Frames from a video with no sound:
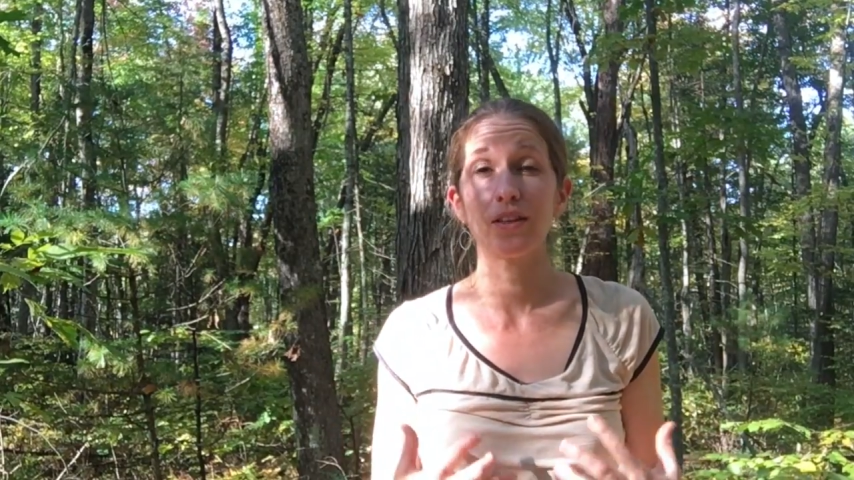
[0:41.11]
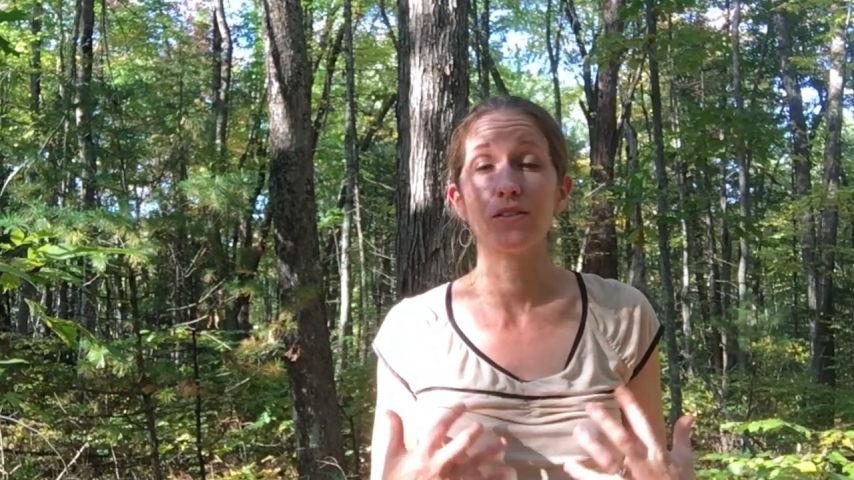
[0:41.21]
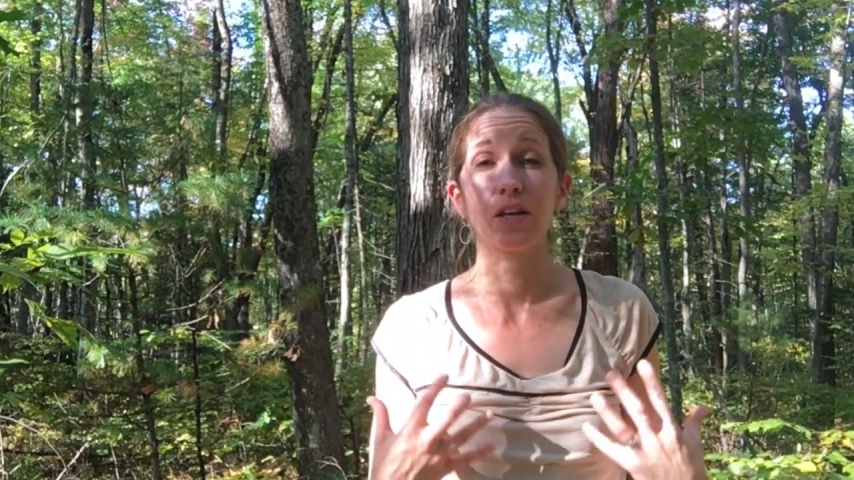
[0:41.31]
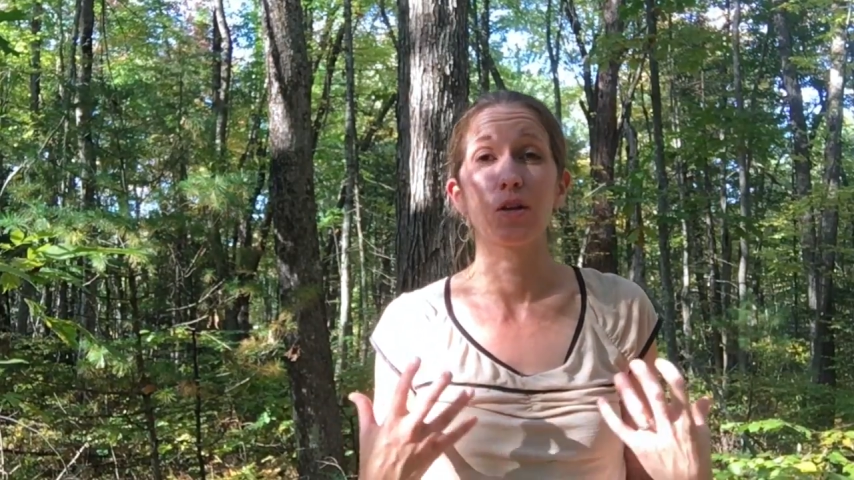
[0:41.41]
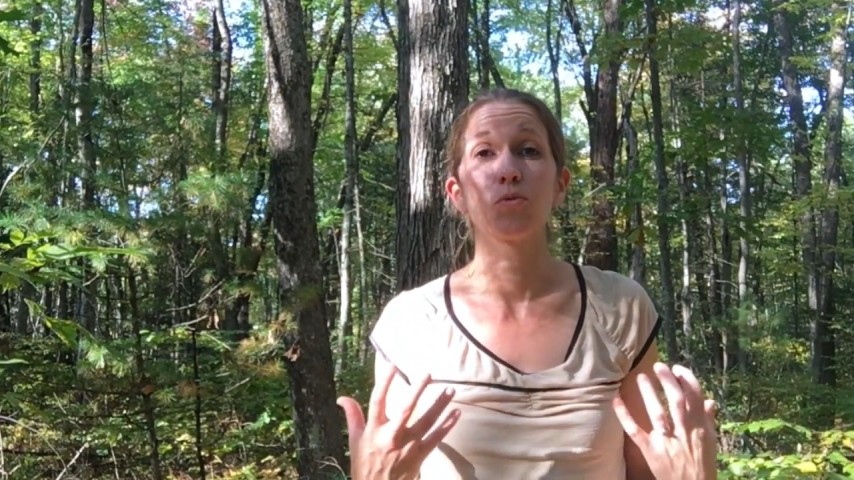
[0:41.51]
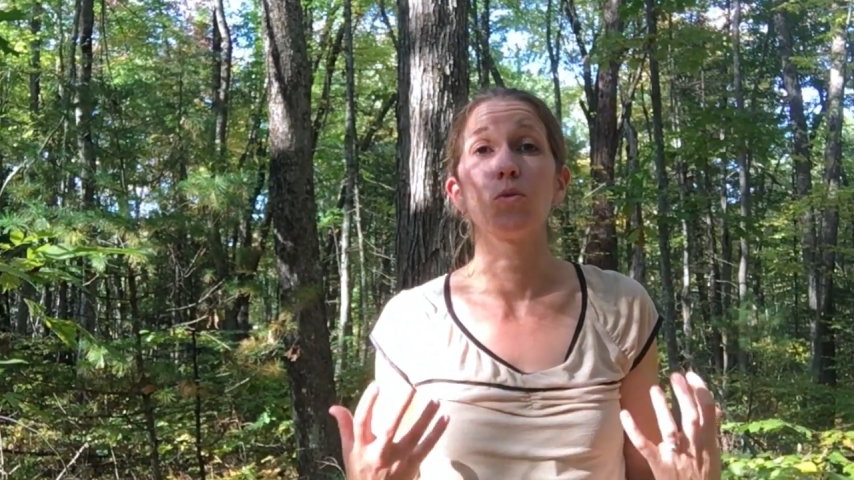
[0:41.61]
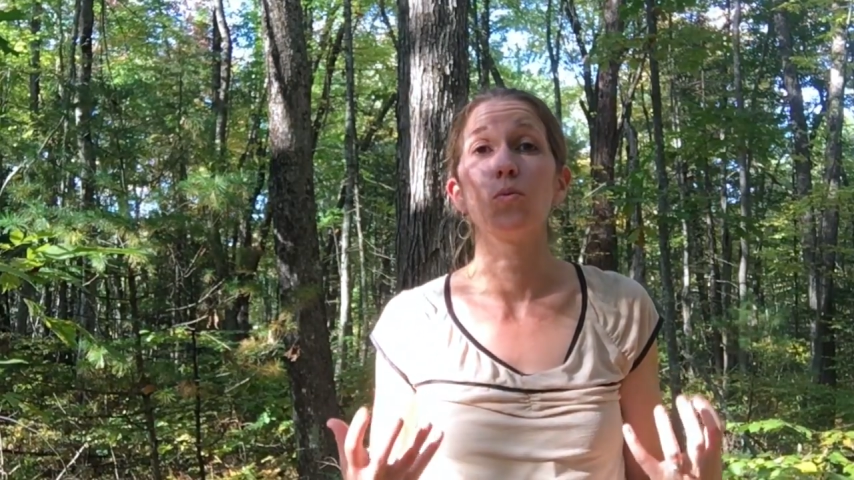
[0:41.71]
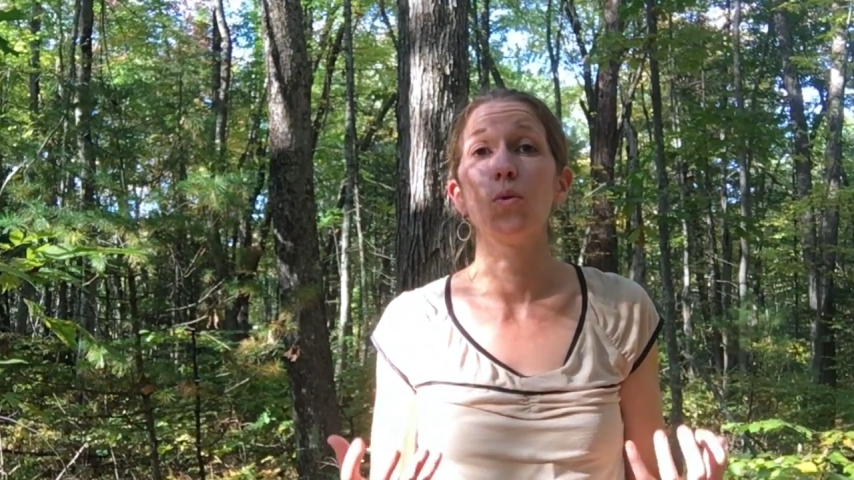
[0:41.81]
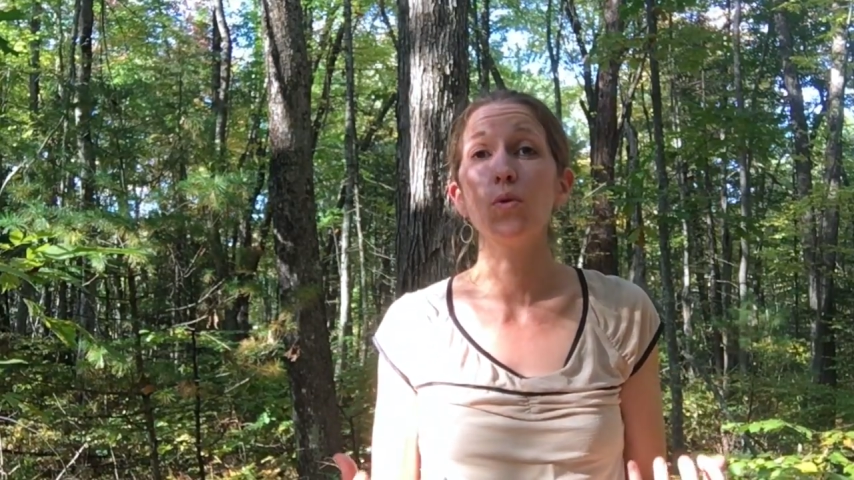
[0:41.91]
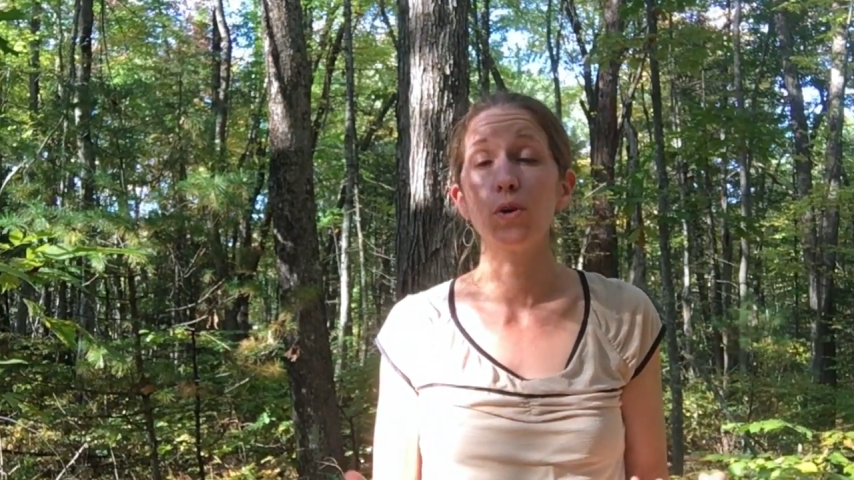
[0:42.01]
that is like a
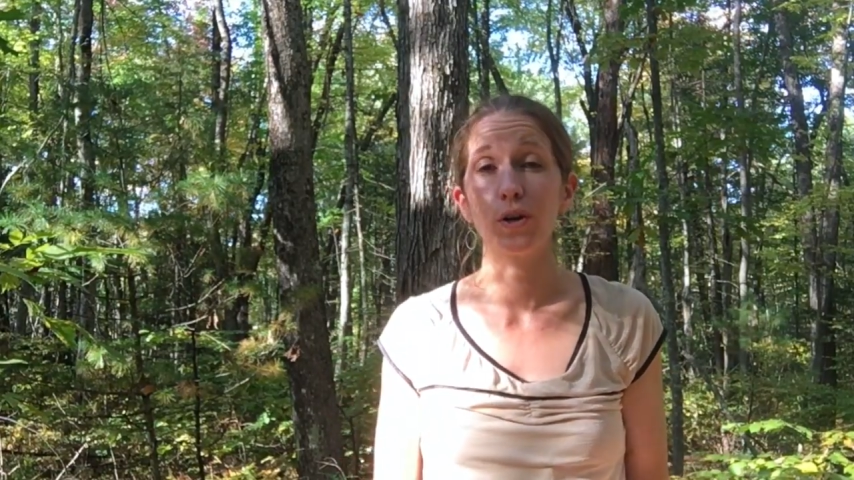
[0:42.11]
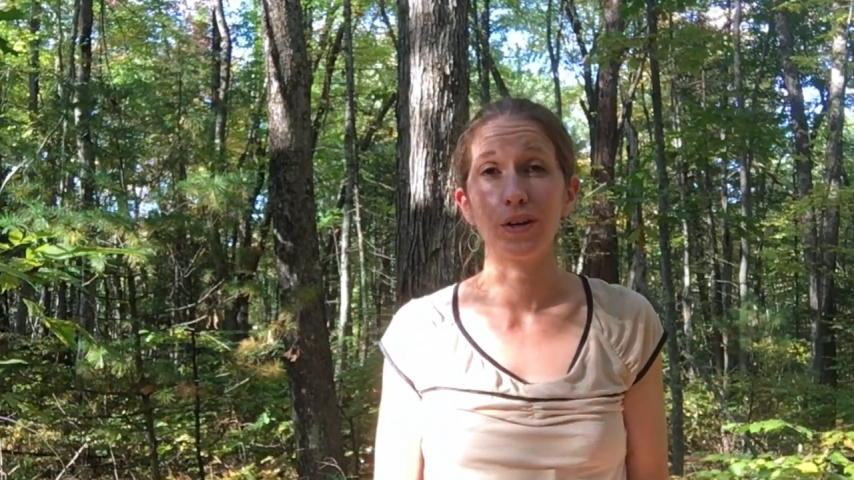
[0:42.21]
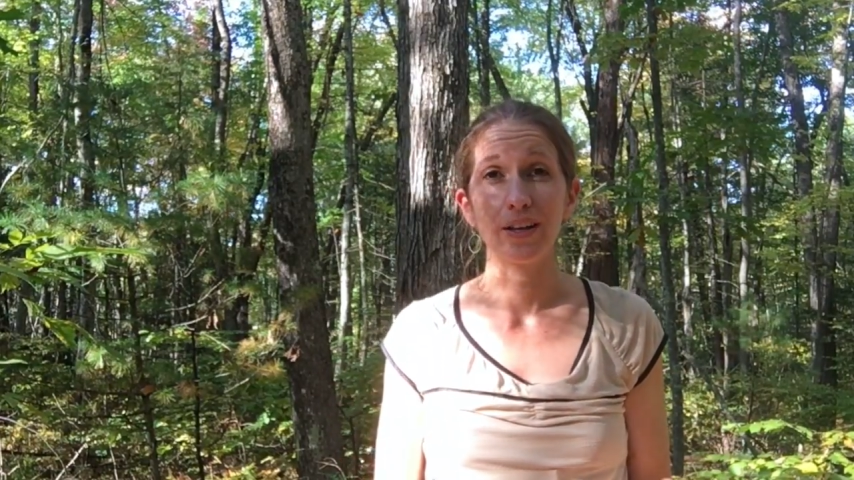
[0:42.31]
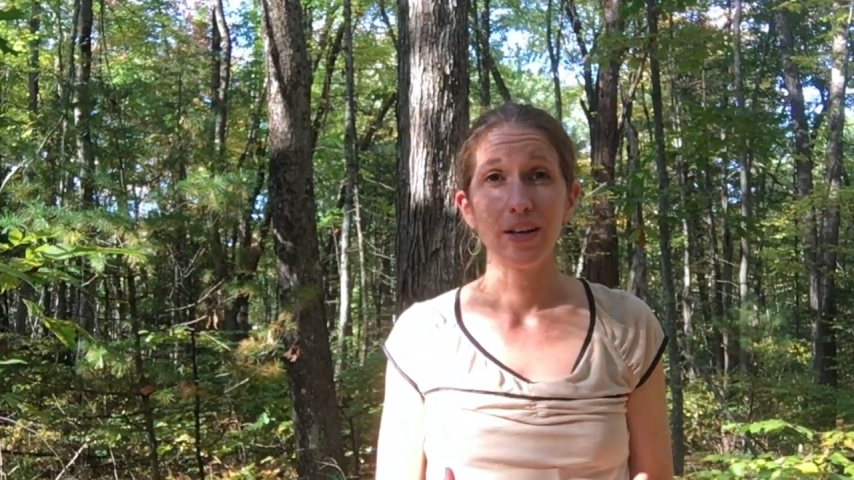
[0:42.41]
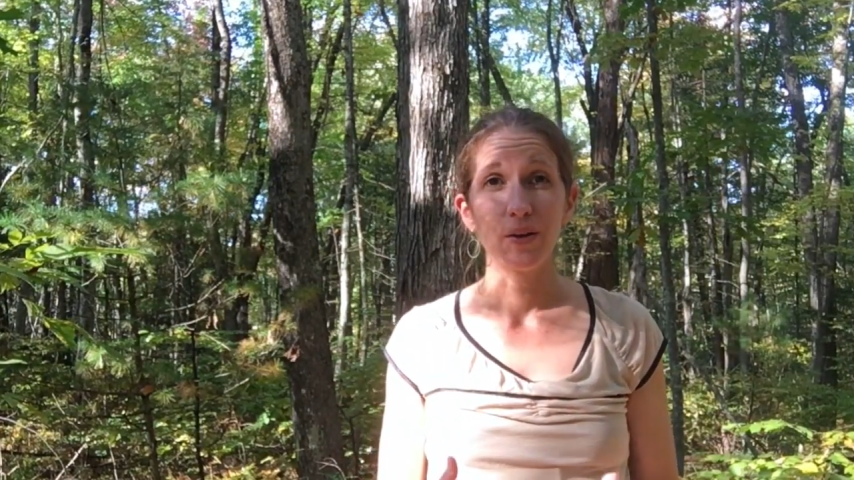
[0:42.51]
reward,